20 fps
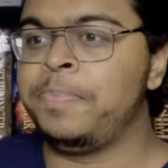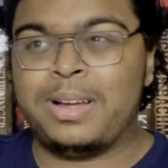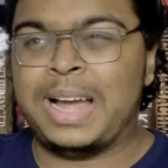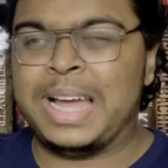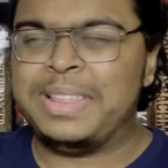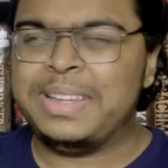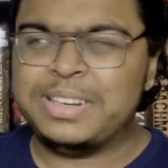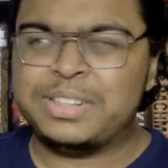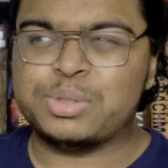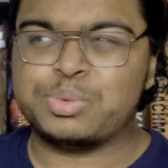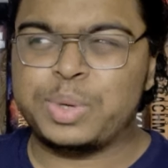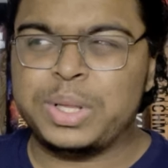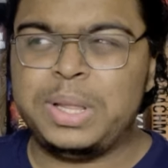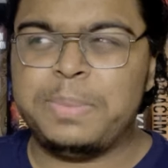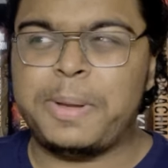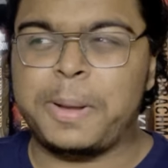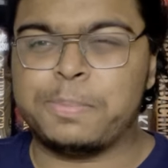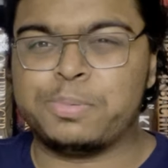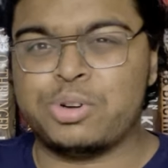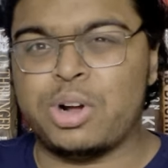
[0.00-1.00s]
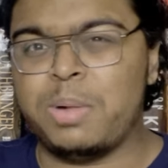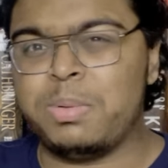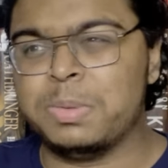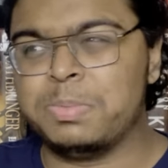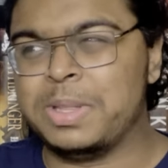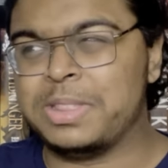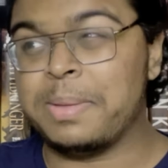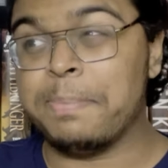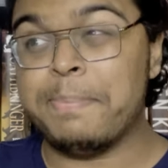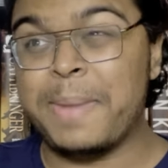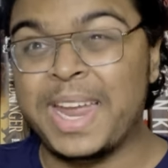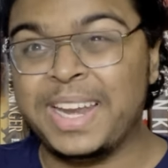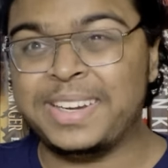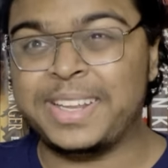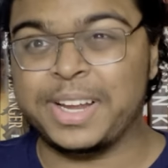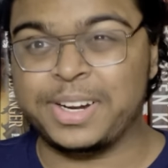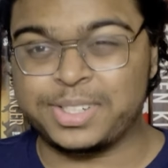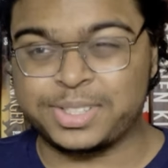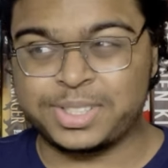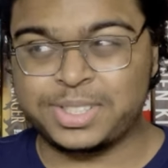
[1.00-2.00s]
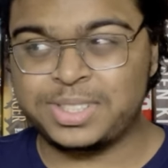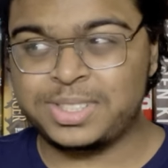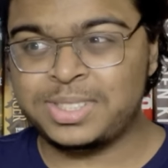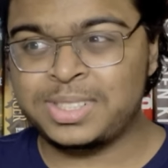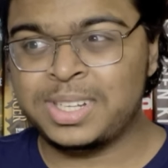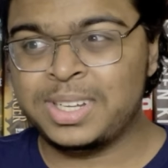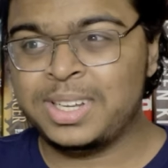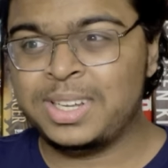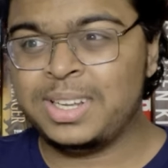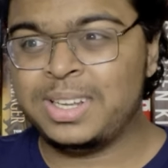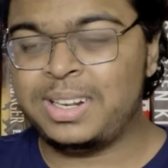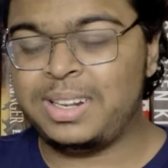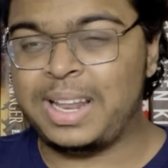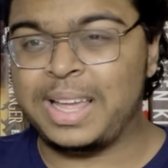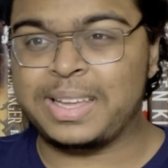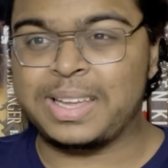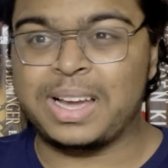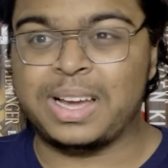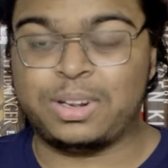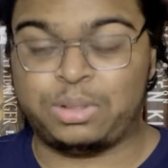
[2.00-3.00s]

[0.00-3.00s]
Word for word: I think it's a really big problem that the main characters like uh,